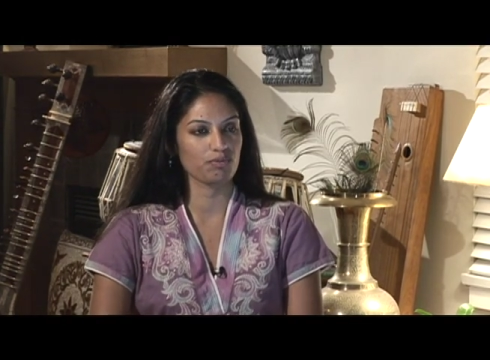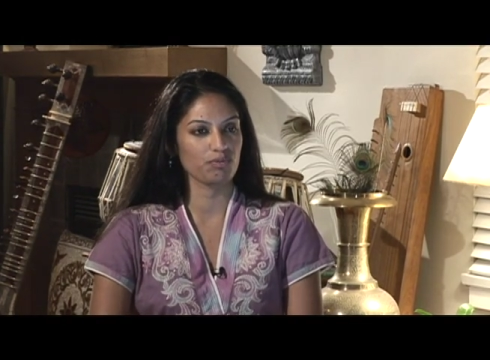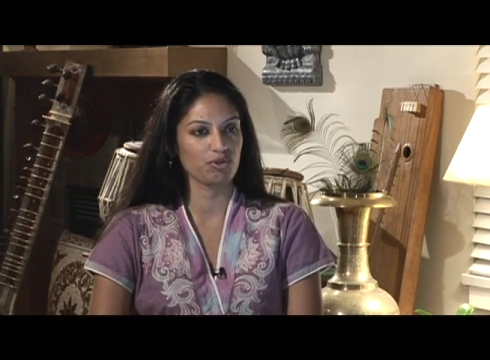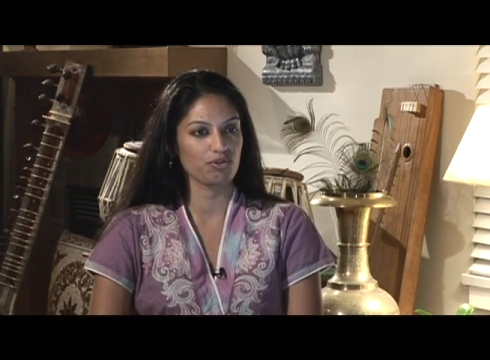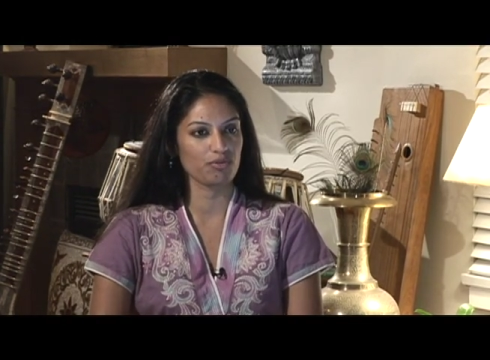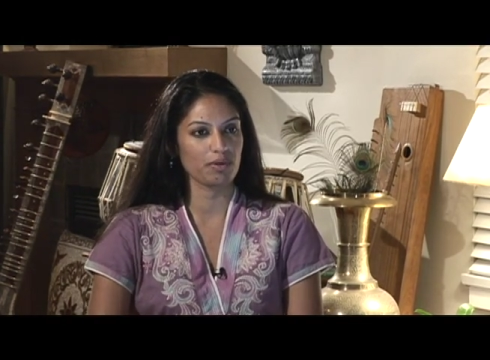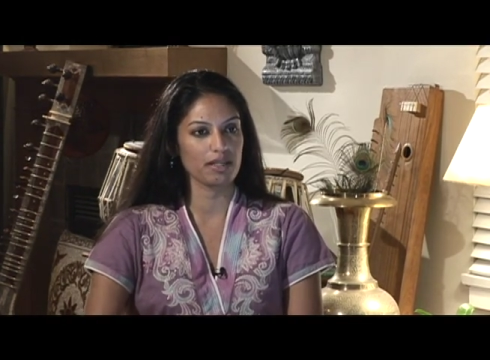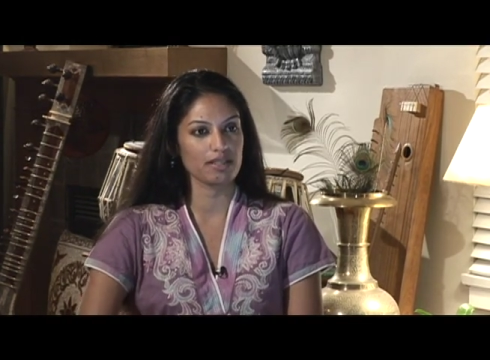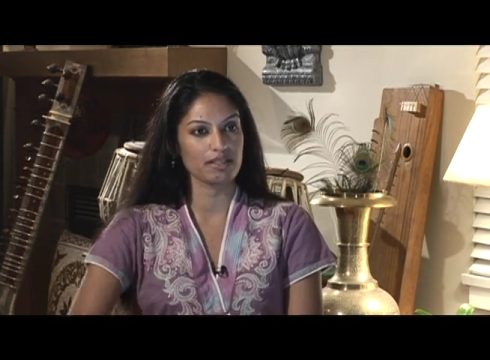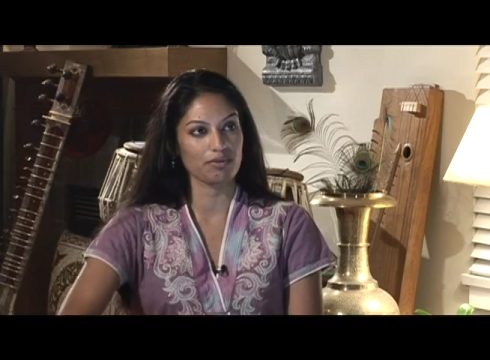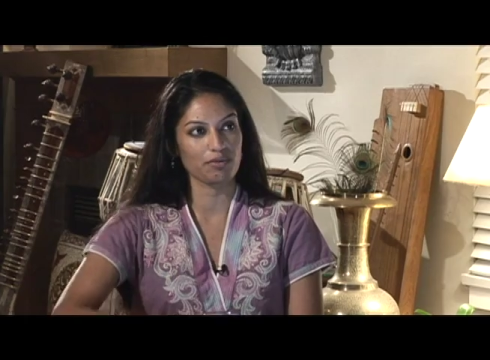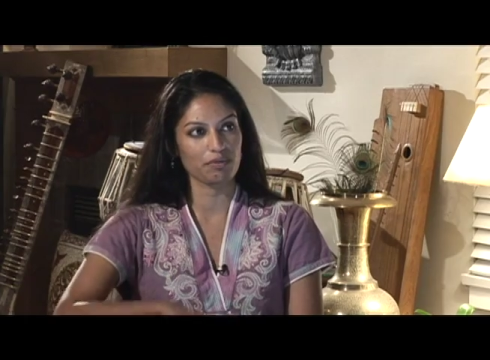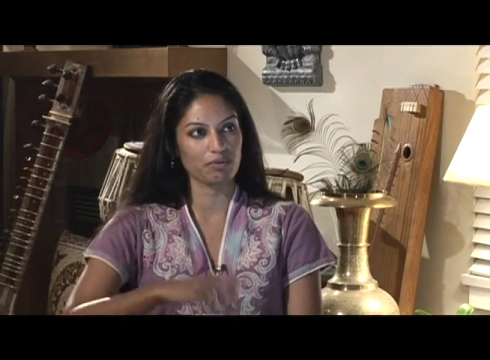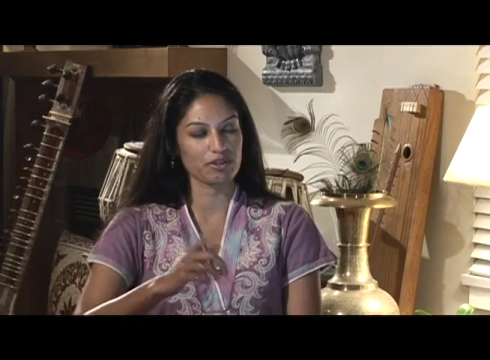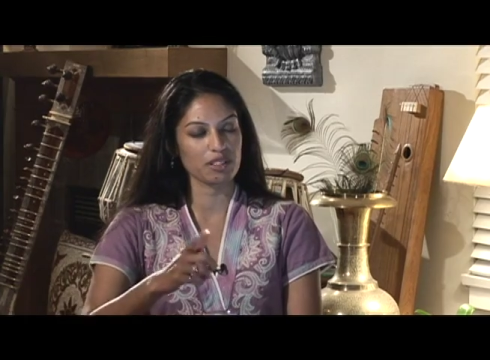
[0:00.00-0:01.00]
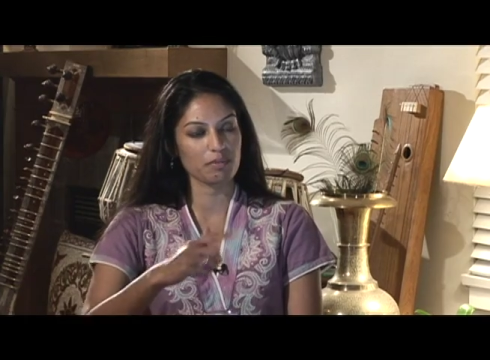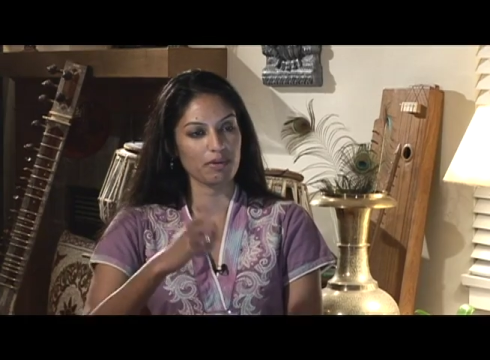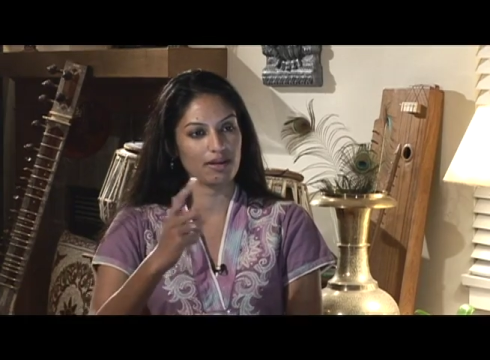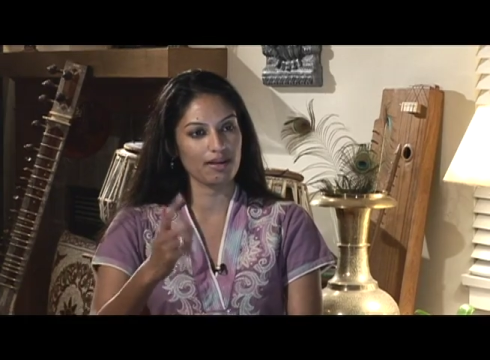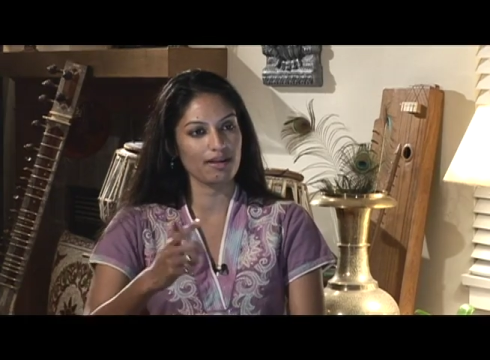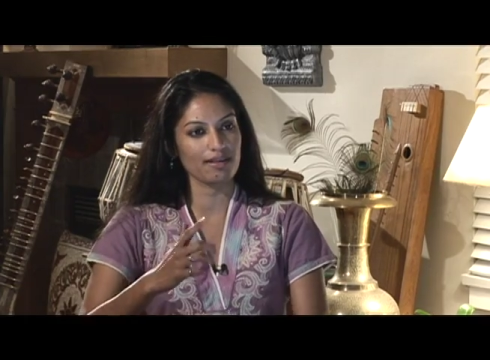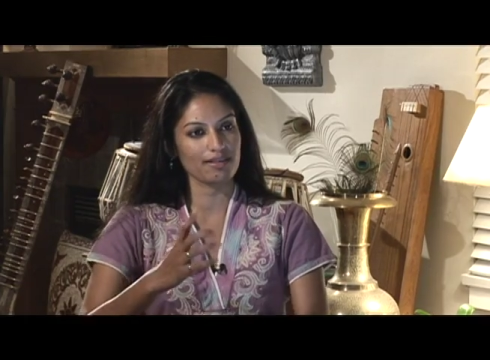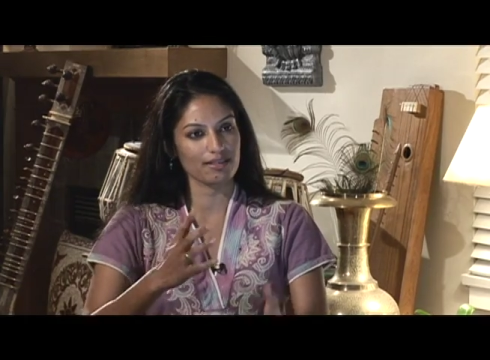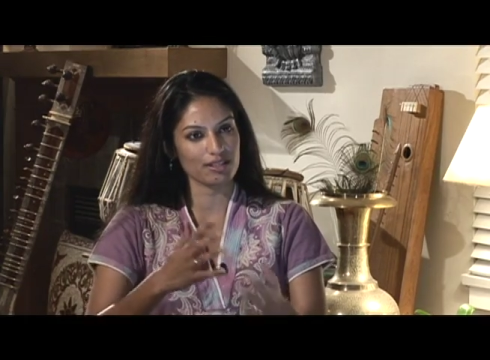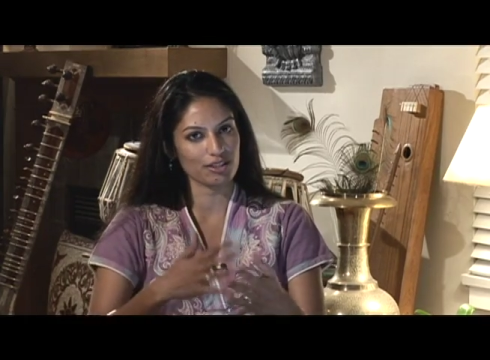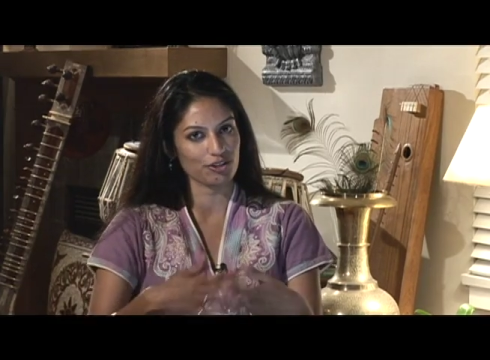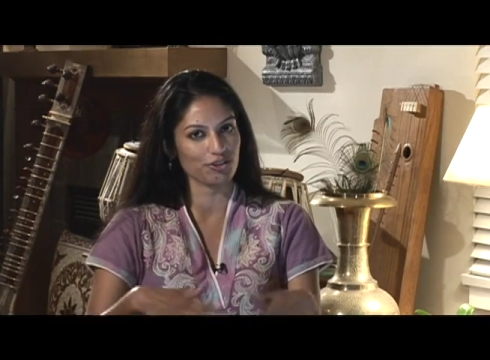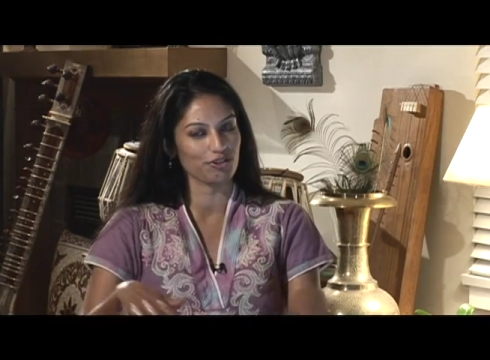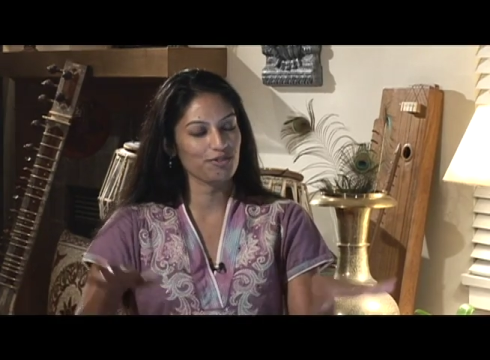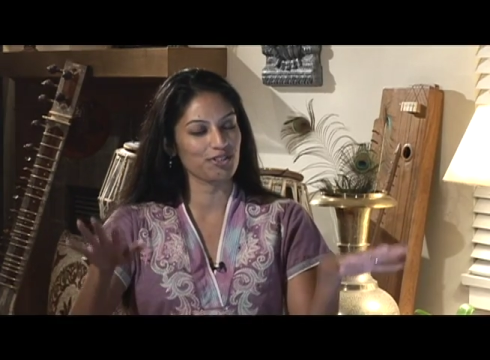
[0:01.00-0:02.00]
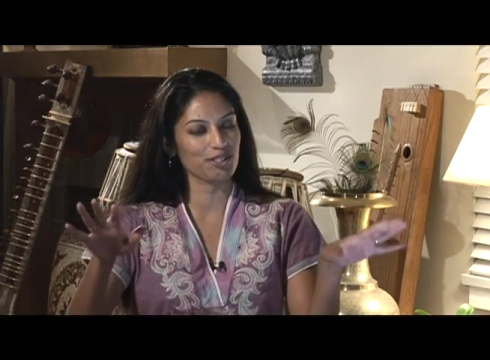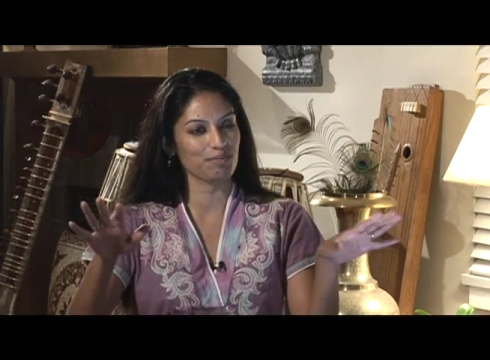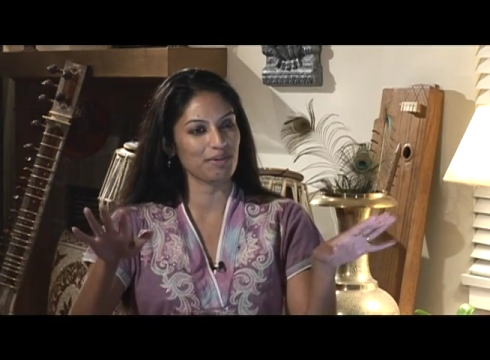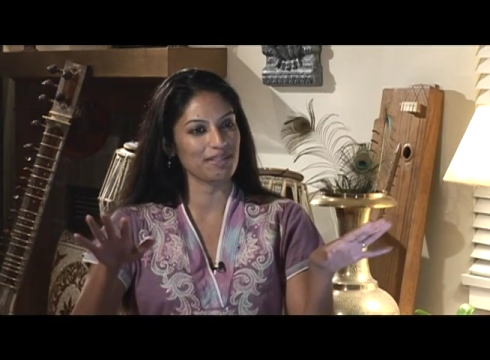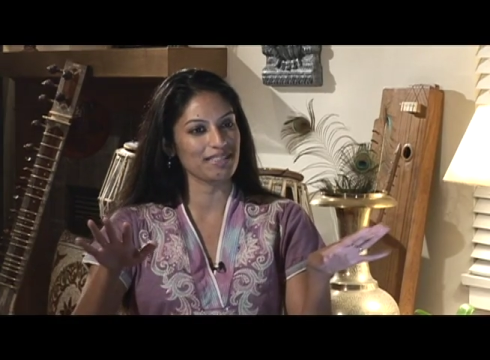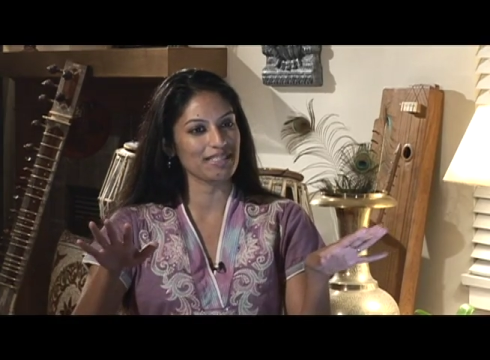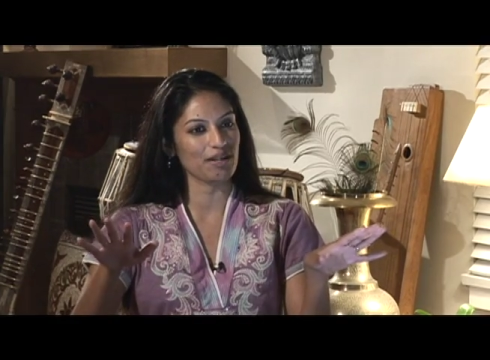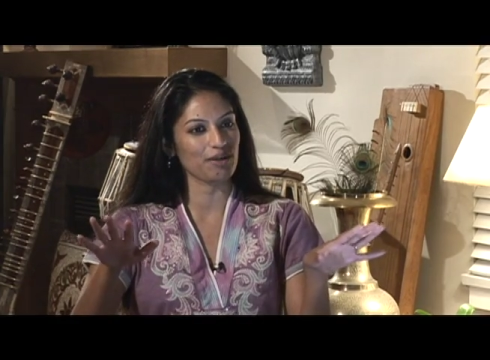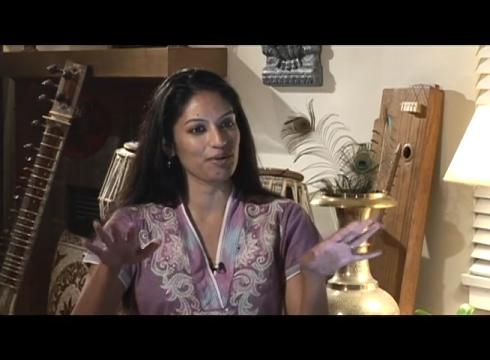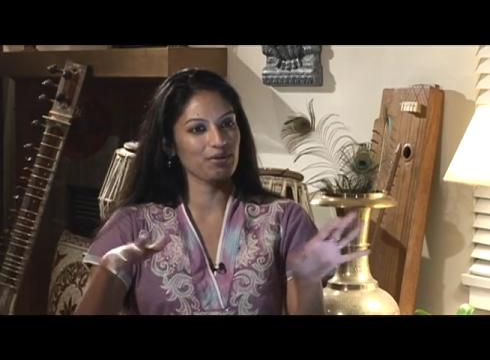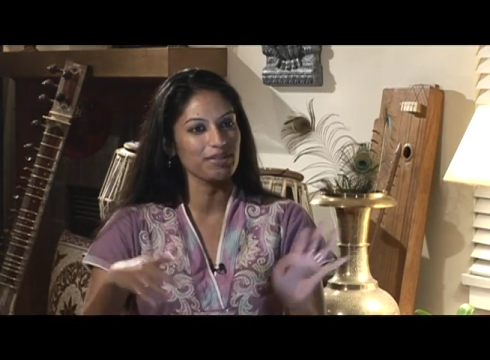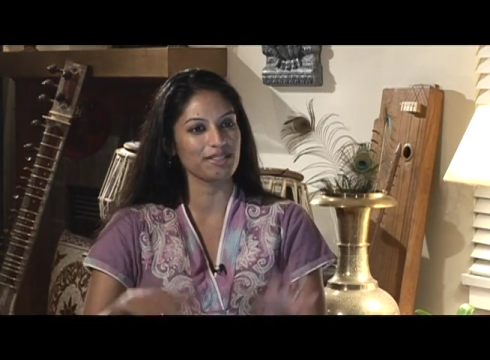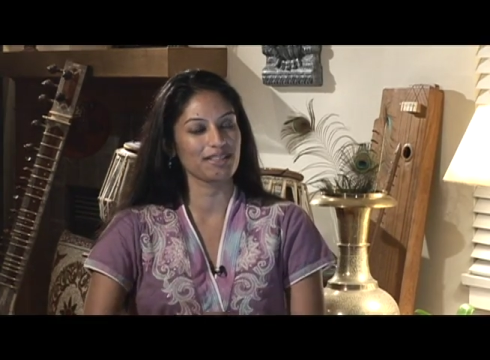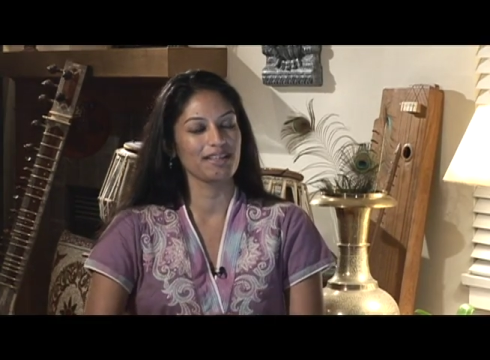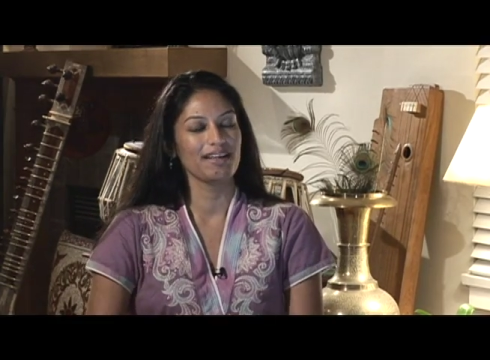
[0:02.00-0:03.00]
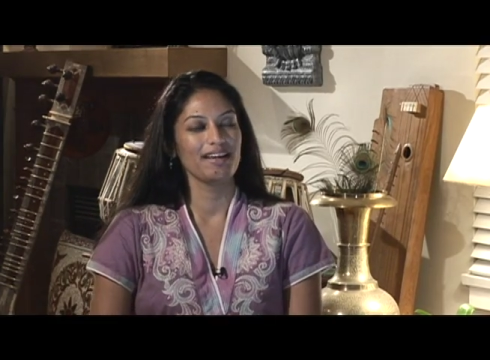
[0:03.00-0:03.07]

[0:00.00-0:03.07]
movement and when we're spinning the skirt spins out